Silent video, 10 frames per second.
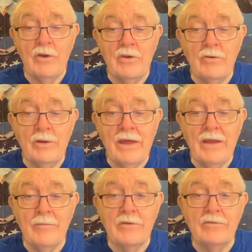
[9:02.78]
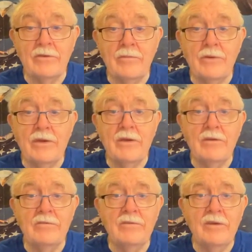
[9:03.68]
unanimously,
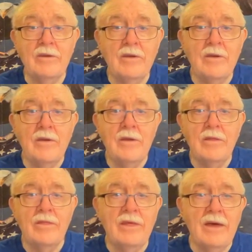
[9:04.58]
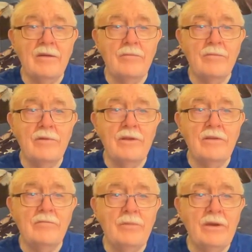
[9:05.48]
because that
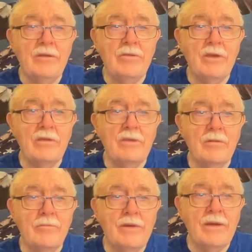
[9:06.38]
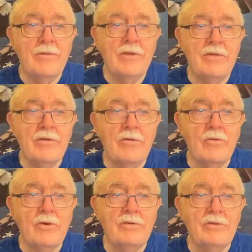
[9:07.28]
leads me to think that maybe they're
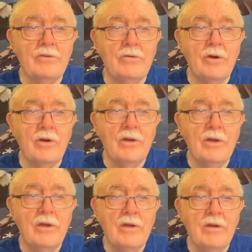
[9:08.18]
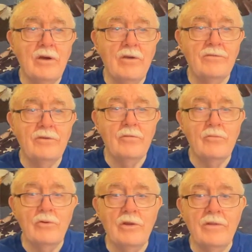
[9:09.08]
going to also
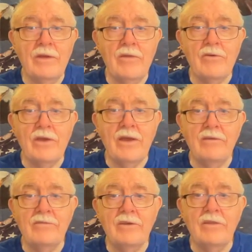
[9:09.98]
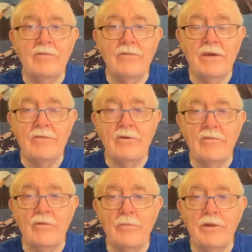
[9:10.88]
rule on the other case in the favor of
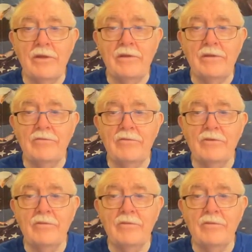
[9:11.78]
the plaintiffs.